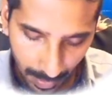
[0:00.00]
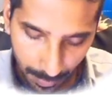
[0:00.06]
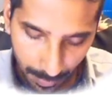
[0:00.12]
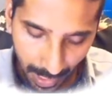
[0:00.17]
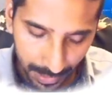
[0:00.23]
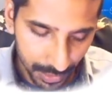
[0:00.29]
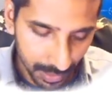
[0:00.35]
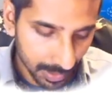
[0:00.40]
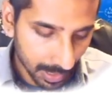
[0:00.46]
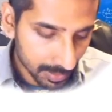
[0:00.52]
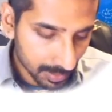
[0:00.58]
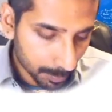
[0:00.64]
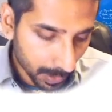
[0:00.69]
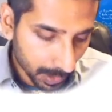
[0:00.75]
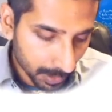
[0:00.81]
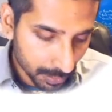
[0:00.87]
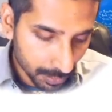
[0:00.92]
Imagine there's a
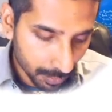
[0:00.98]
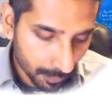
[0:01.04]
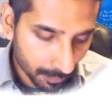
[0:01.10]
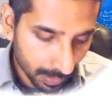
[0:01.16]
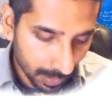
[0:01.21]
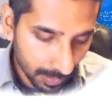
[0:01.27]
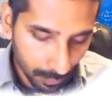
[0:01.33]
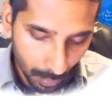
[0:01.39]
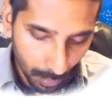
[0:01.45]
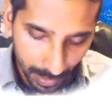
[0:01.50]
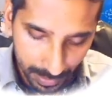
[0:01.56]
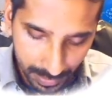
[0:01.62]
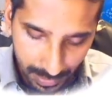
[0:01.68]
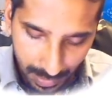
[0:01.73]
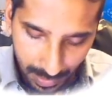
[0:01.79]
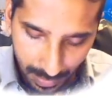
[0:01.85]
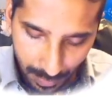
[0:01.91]
picture of an invoice